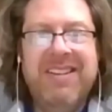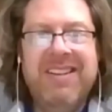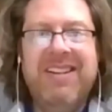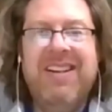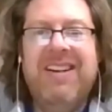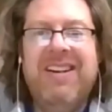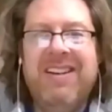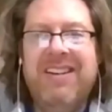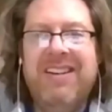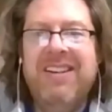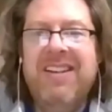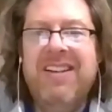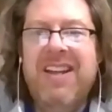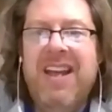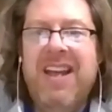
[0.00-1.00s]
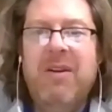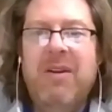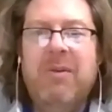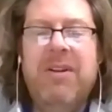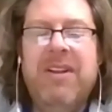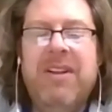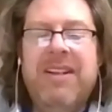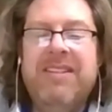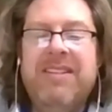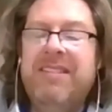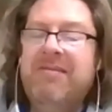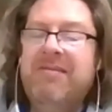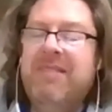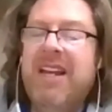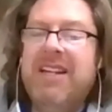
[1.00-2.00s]
Ah, well, that
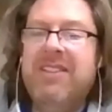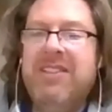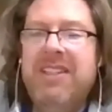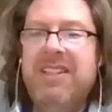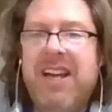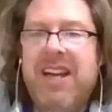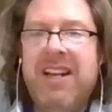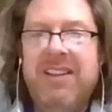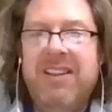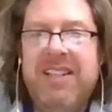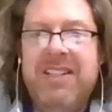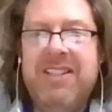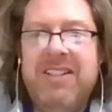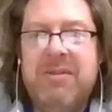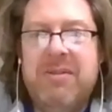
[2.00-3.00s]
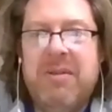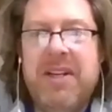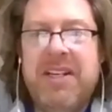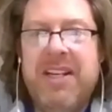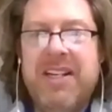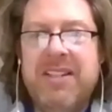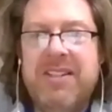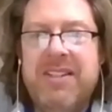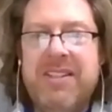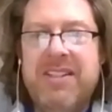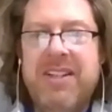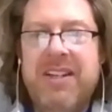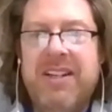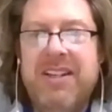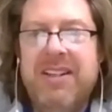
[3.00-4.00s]
actually kind of leads into my next
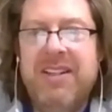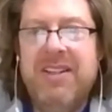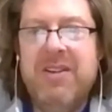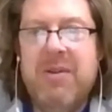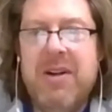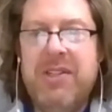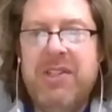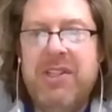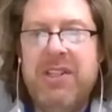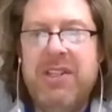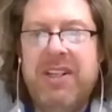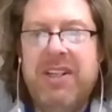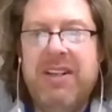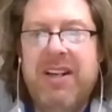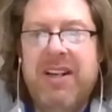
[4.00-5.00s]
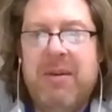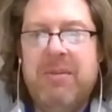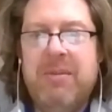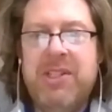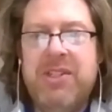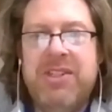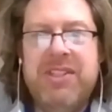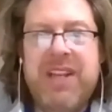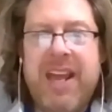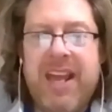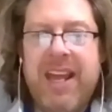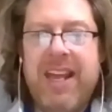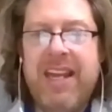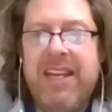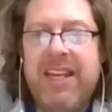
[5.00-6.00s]
question. How much
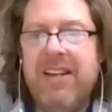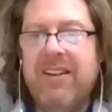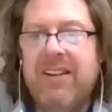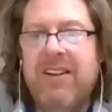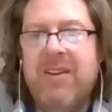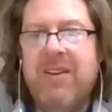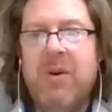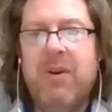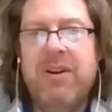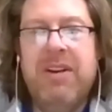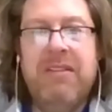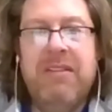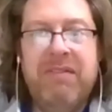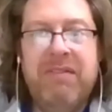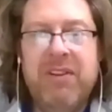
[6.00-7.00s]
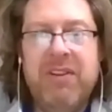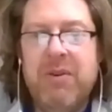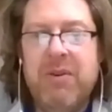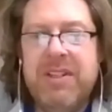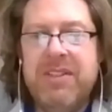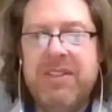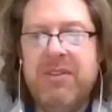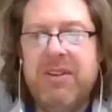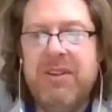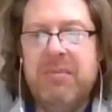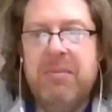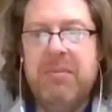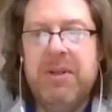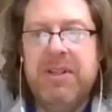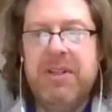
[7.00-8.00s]
say or influence or
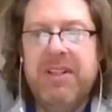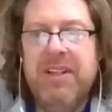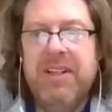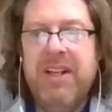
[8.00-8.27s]
input